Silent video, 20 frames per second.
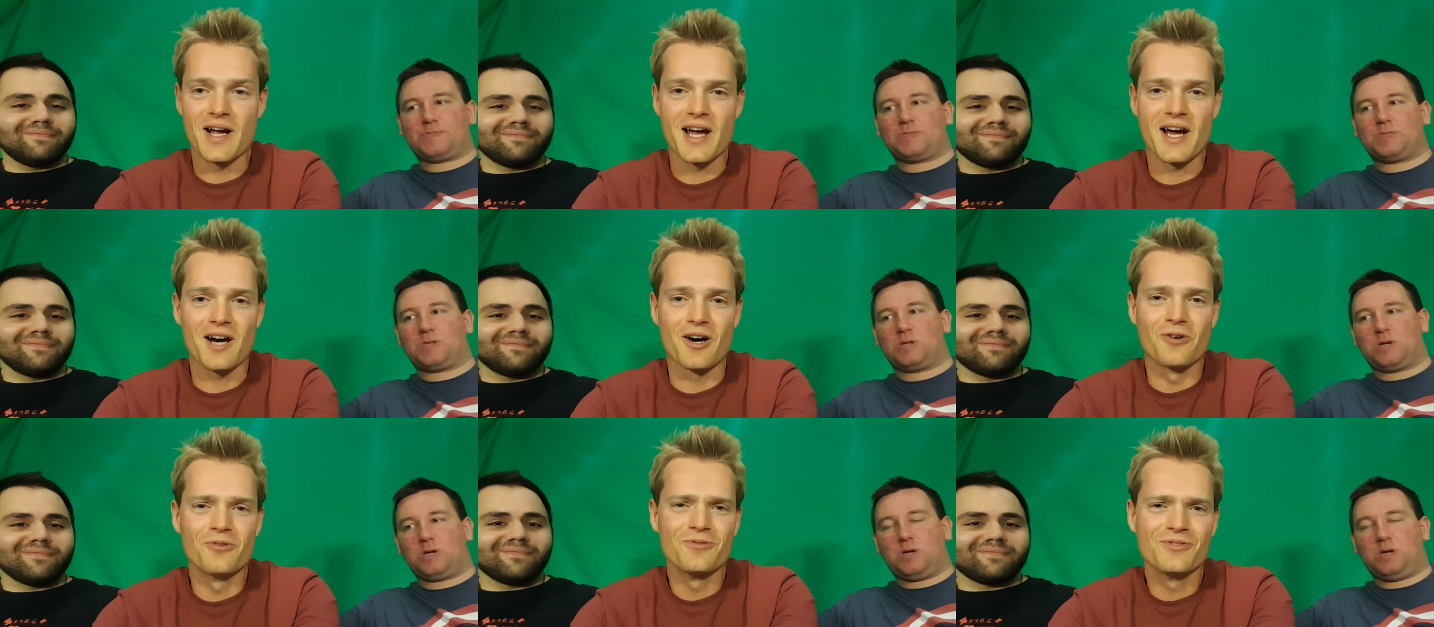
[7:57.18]

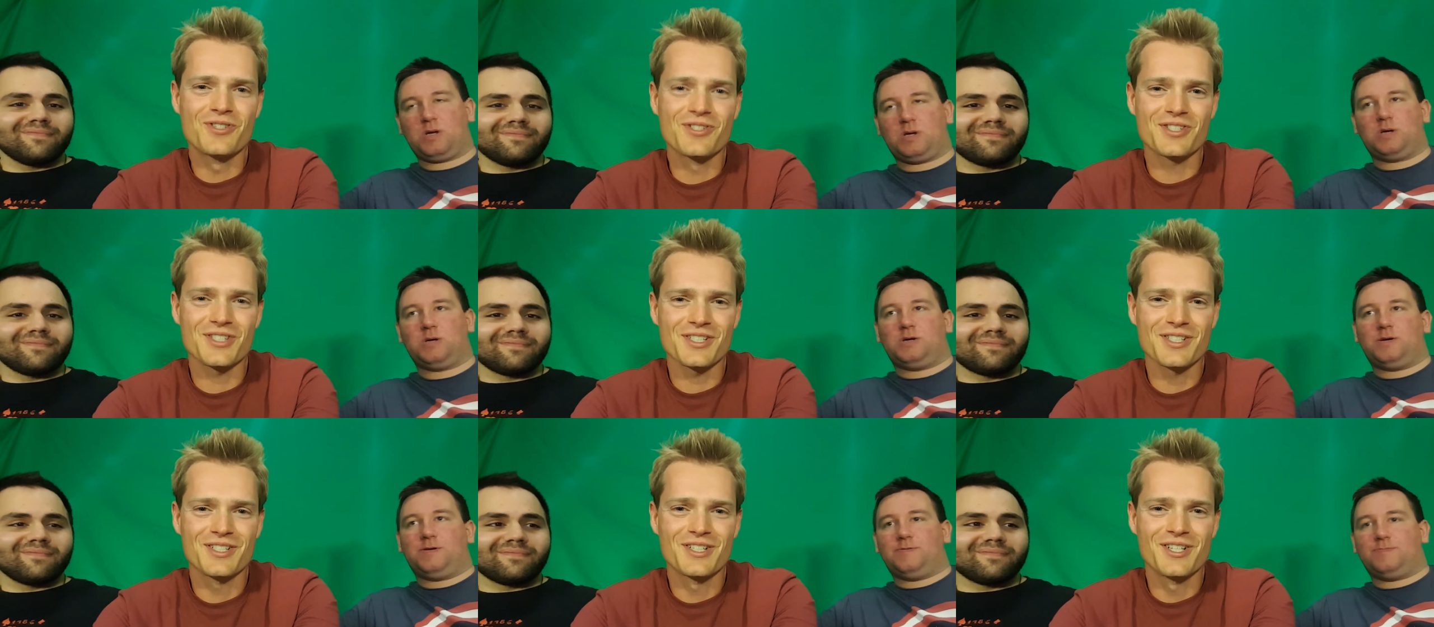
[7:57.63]

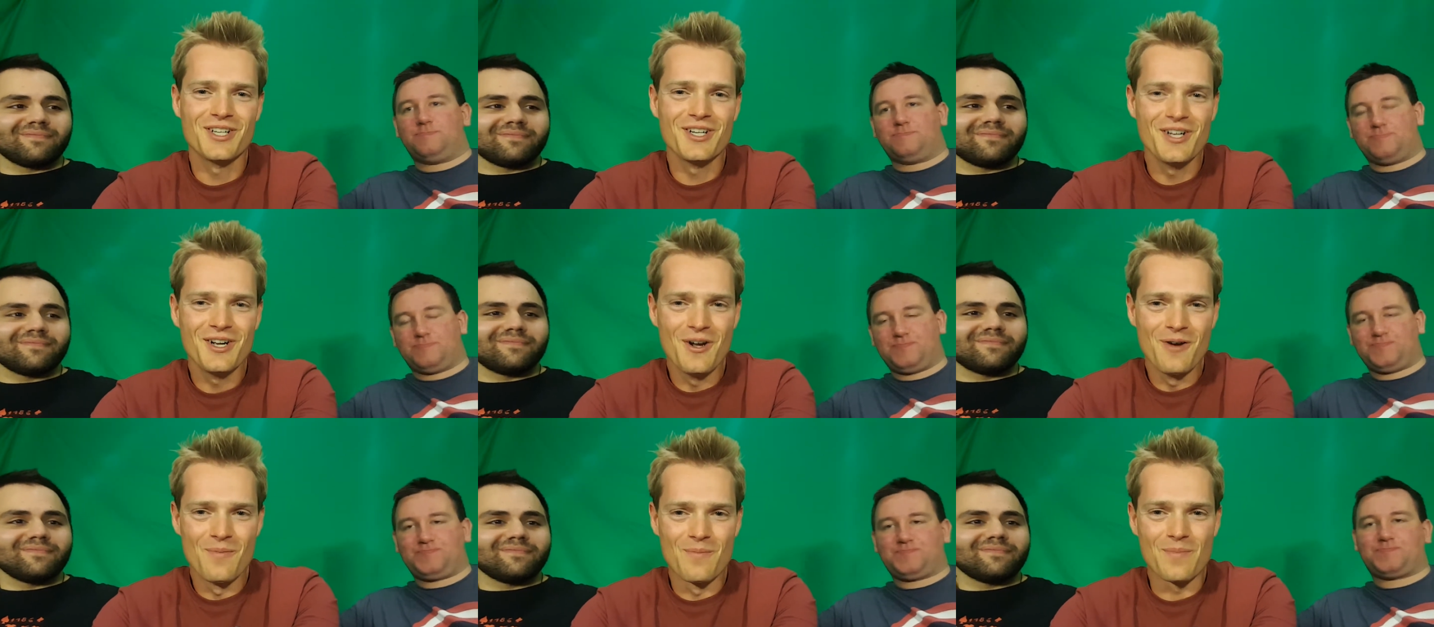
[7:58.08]
Speaker 1: house,
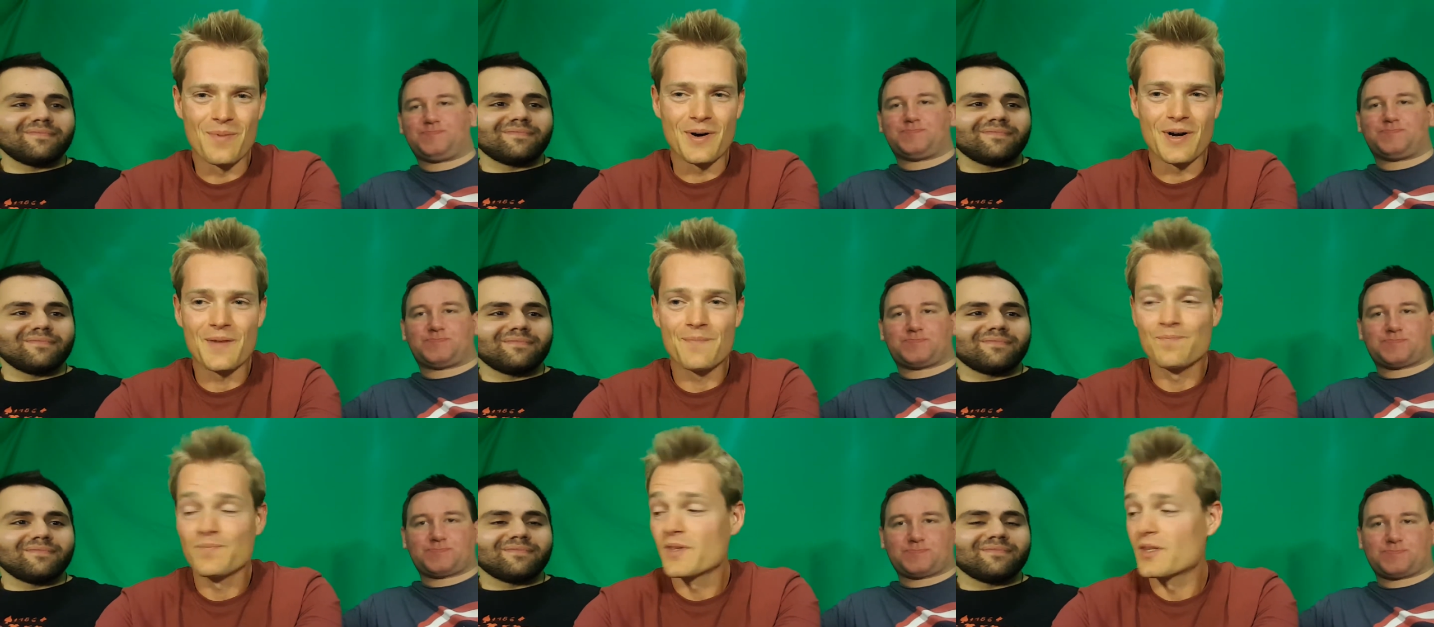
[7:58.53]

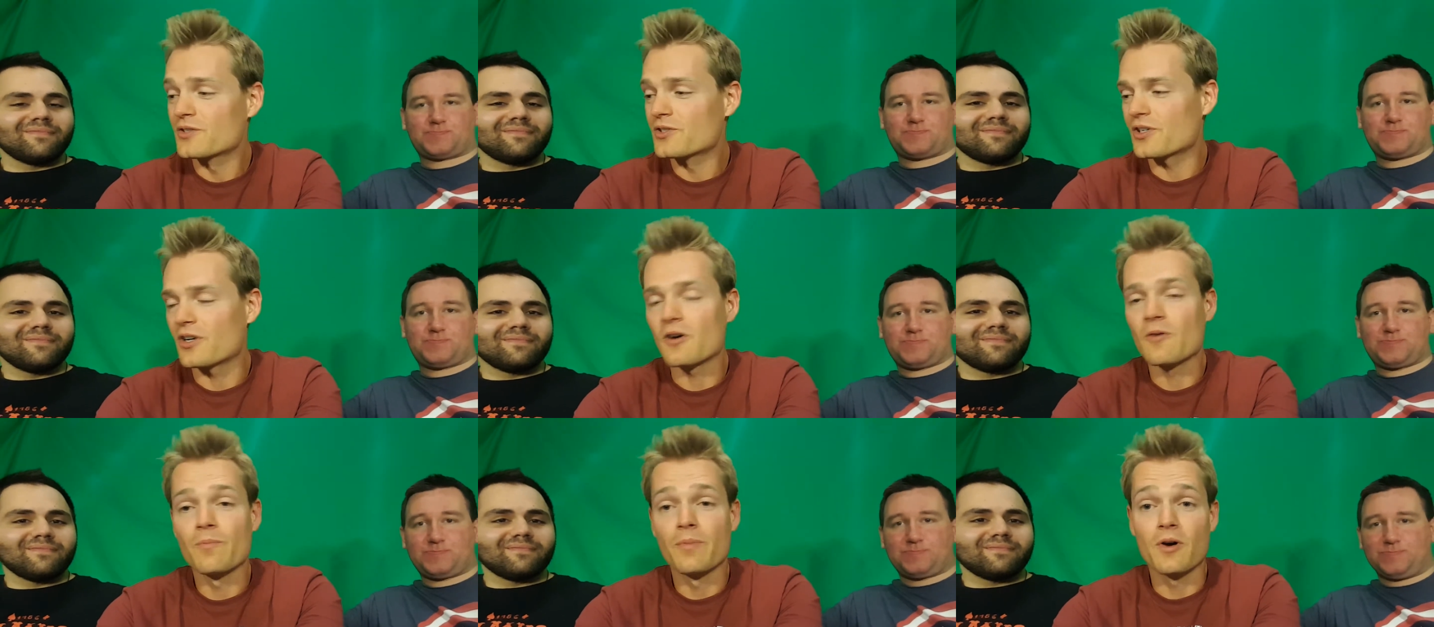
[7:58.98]
but.
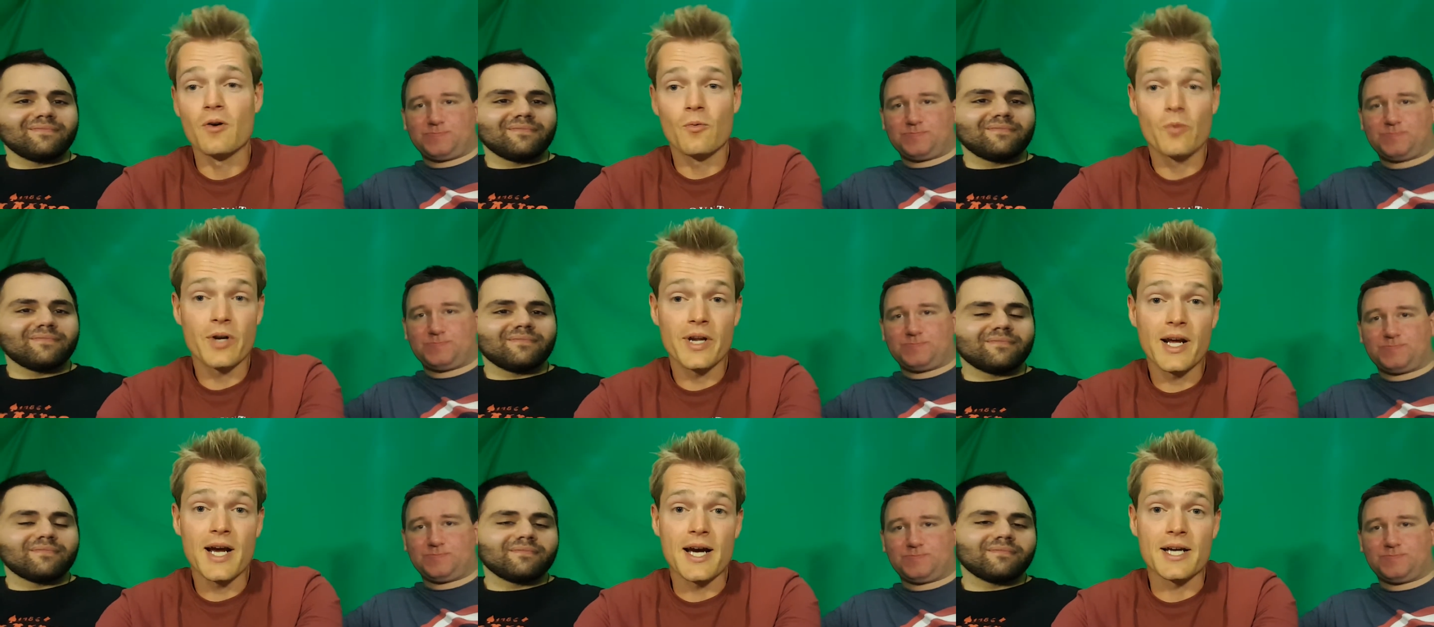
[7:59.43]
So, but
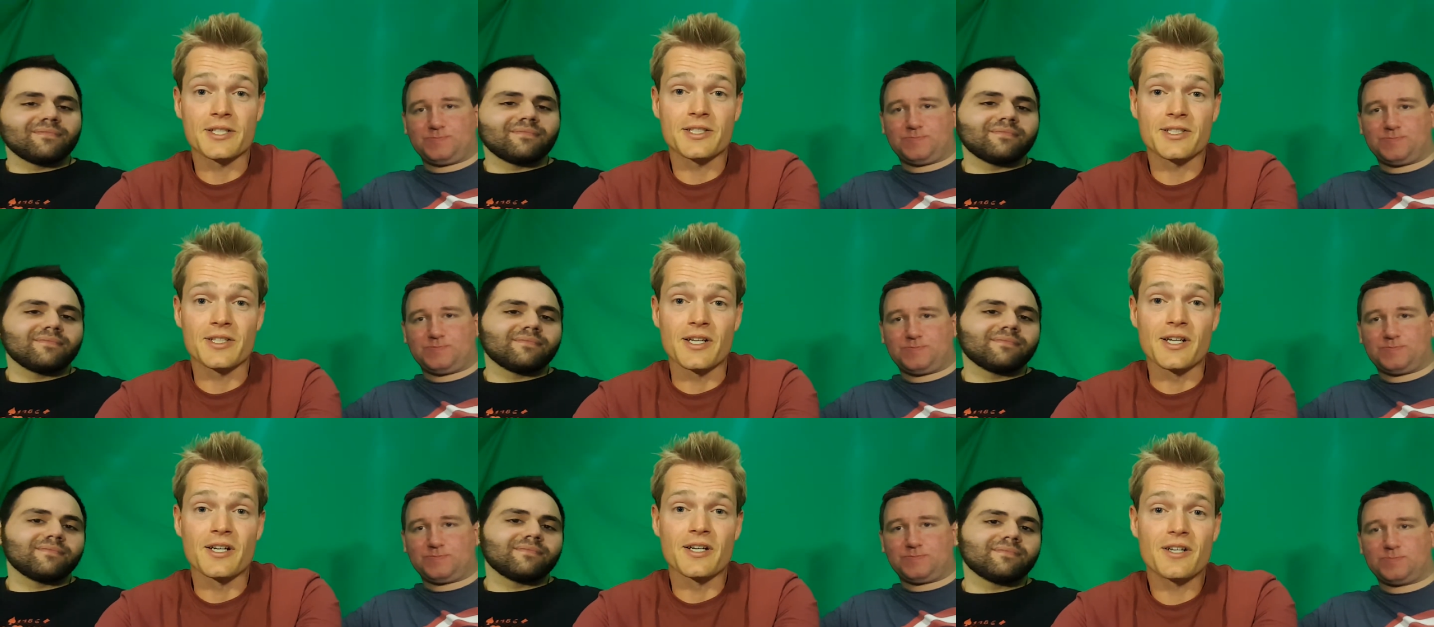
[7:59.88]
what do you guys
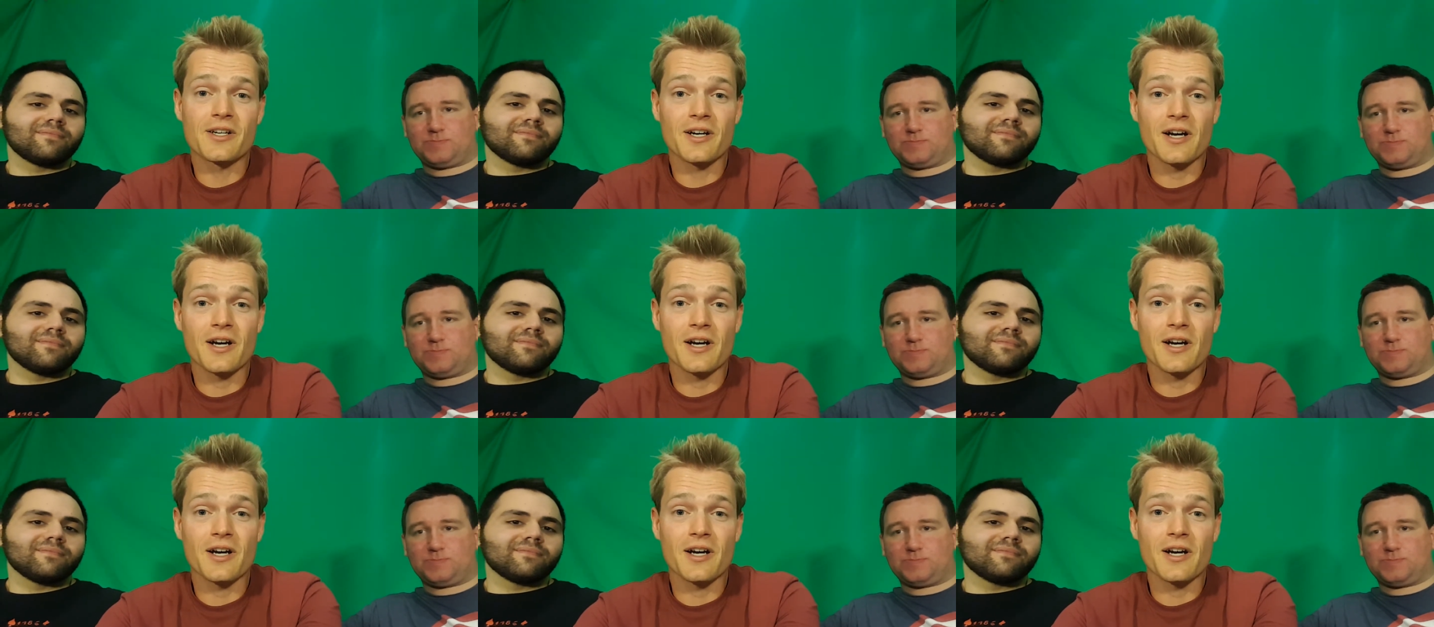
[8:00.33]
think?